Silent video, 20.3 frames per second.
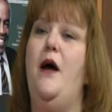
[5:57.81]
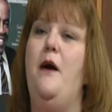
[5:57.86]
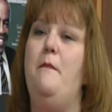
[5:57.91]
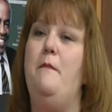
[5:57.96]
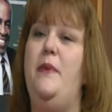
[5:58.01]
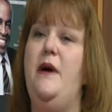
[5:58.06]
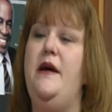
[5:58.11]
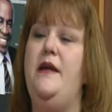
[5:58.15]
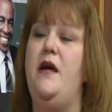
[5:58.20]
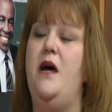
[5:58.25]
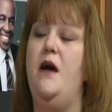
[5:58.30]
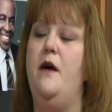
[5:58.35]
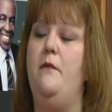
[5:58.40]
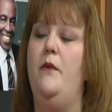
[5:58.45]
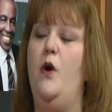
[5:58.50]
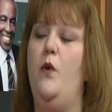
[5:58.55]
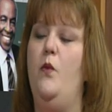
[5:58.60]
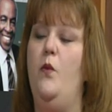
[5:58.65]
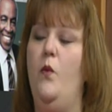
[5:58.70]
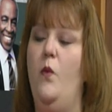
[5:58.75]
but
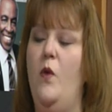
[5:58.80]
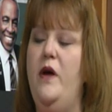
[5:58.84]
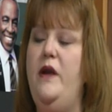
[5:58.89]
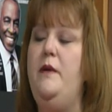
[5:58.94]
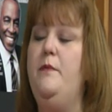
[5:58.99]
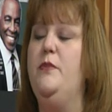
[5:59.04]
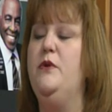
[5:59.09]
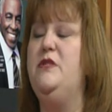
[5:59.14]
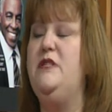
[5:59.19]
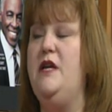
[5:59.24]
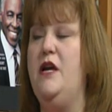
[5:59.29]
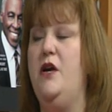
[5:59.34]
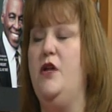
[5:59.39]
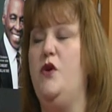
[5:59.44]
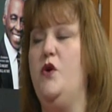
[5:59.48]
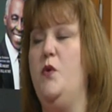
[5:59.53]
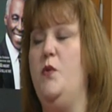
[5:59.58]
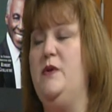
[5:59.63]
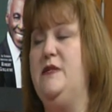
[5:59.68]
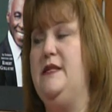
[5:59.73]
one in
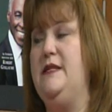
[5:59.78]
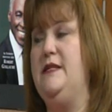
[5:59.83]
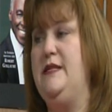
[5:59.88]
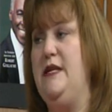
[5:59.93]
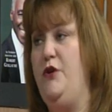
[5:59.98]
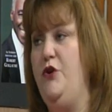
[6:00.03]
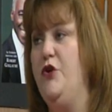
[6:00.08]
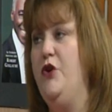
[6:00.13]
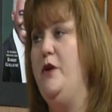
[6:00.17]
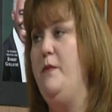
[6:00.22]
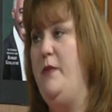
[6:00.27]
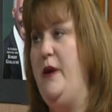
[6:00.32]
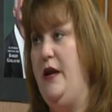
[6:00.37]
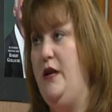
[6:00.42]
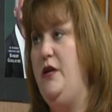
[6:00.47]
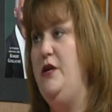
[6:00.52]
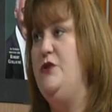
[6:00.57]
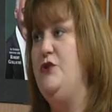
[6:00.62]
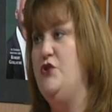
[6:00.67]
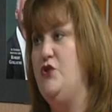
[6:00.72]
particular was a senior
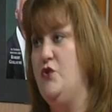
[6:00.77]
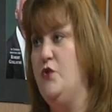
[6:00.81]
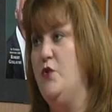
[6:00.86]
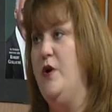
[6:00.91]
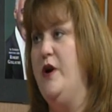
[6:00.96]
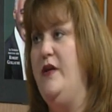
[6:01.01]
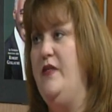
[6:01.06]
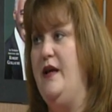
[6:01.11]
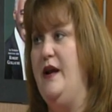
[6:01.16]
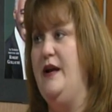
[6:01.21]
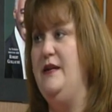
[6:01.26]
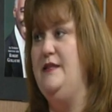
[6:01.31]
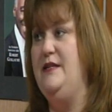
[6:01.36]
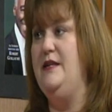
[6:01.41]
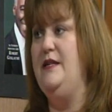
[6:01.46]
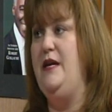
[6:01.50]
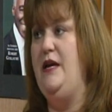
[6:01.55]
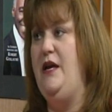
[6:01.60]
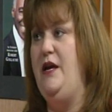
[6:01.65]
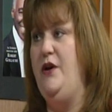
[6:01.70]
companion story that I
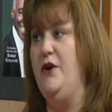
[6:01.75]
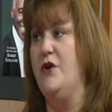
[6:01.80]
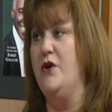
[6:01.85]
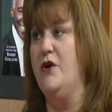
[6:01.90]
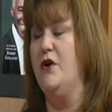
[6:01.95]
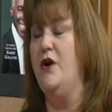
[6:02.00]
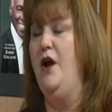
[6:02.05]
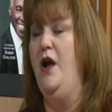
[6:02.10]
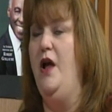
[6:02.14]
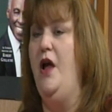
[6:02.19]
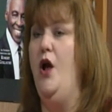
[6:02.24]
did hear.